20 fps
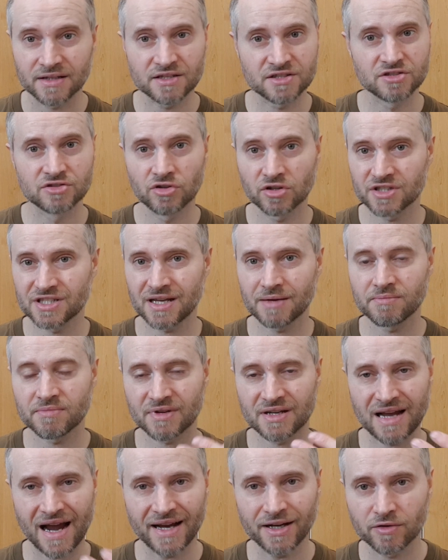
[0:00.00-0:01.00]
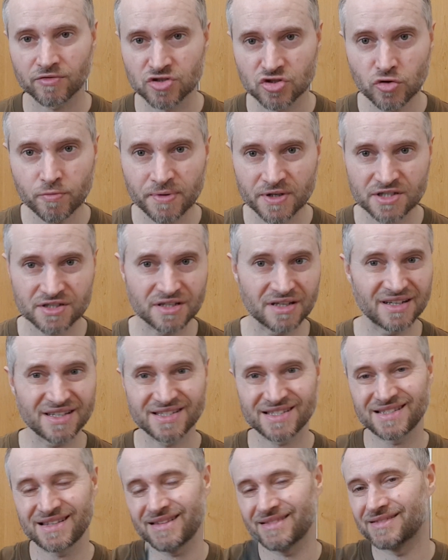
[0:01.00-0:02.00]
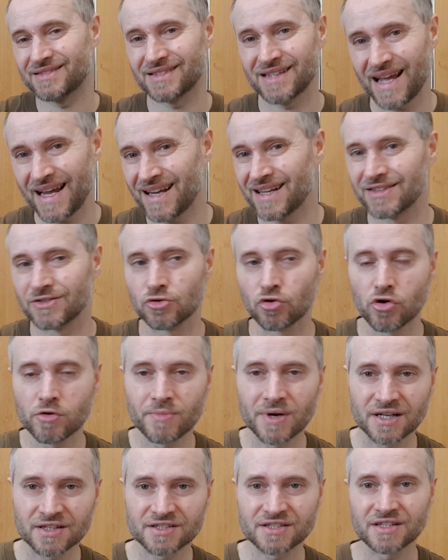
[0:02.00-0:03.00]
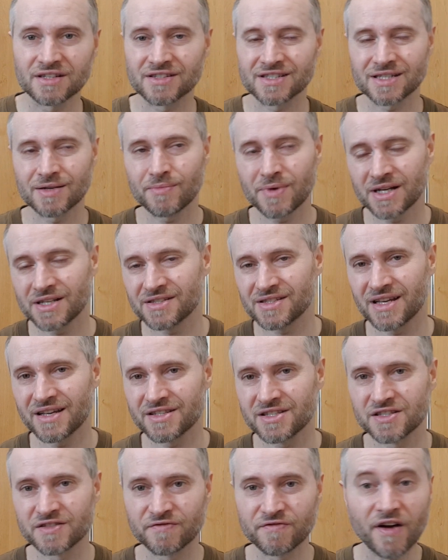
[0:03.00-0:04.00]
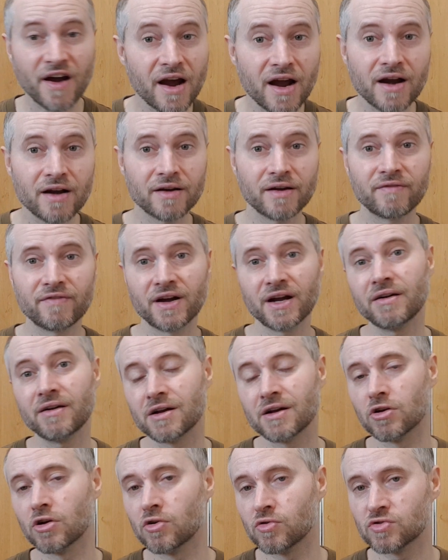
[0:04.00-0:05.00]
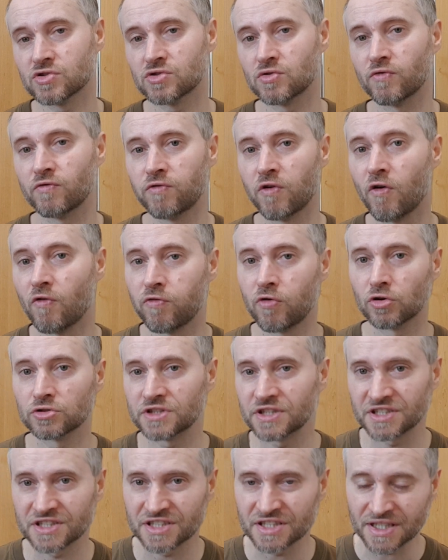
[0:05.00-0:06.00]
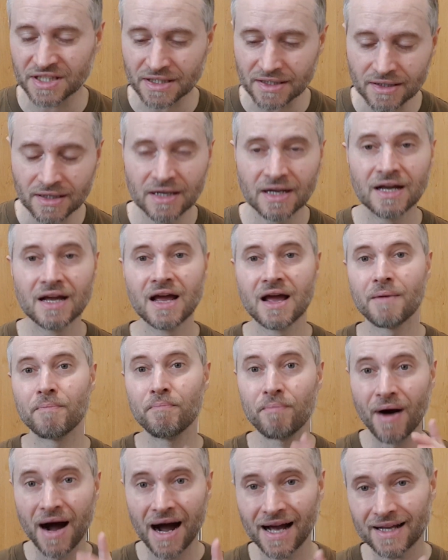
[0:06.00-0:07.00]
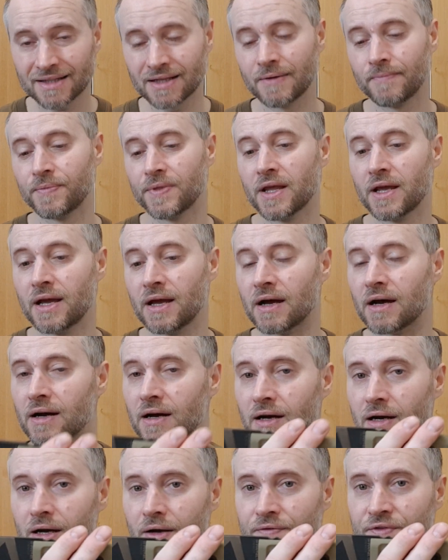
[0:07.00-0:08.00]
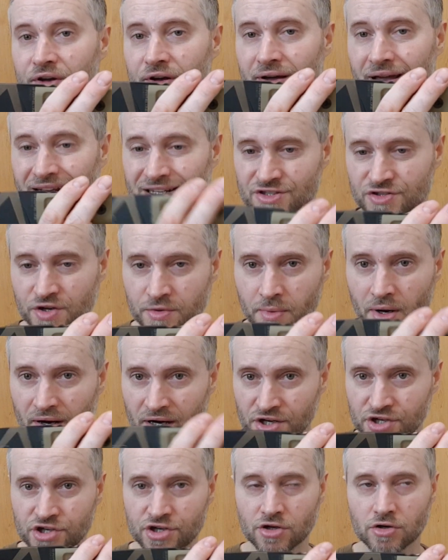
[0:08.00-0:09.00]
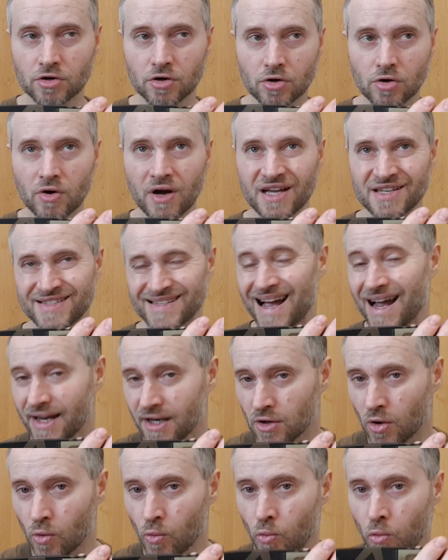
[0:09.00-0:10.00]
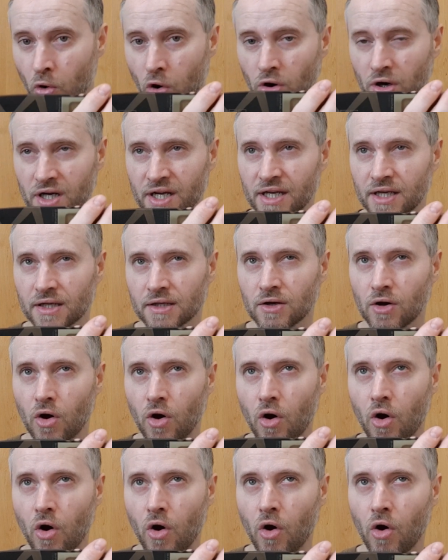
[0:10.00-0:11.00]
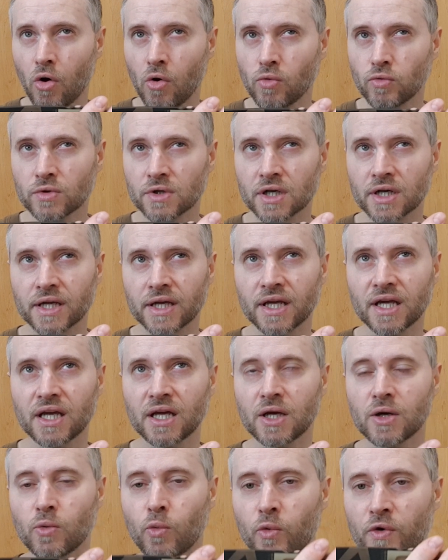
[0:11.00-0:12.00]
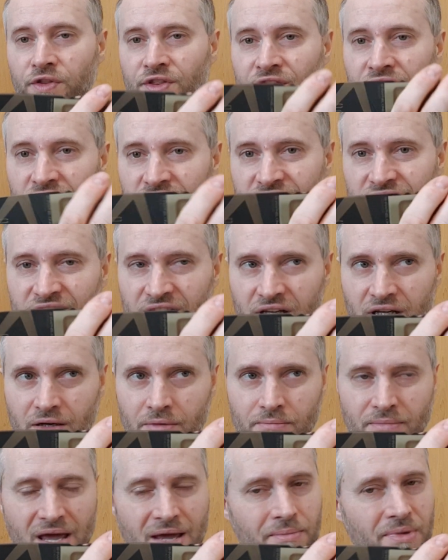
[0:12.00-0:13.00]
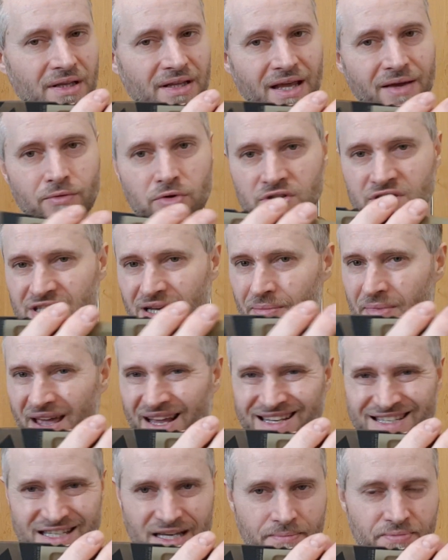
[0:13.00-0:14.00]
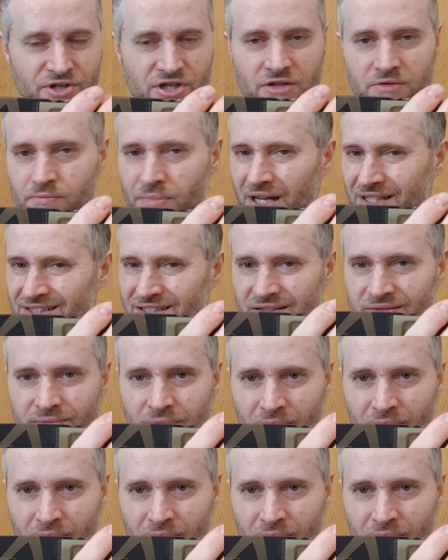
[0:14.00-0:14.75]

It's not some kind of super steel. It's like normal steel. Somebody says it's very close to 440C, but the Extrema Ratio, as I know, working only with this steel. Maybe they got some exception, but